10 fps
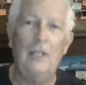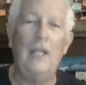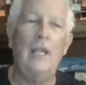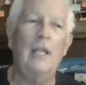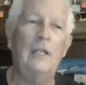
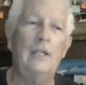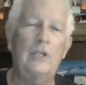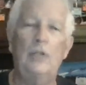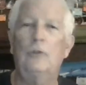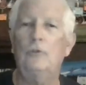And
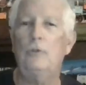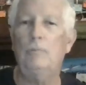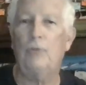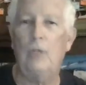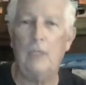until you
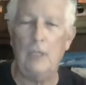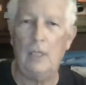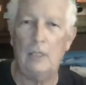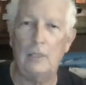break in,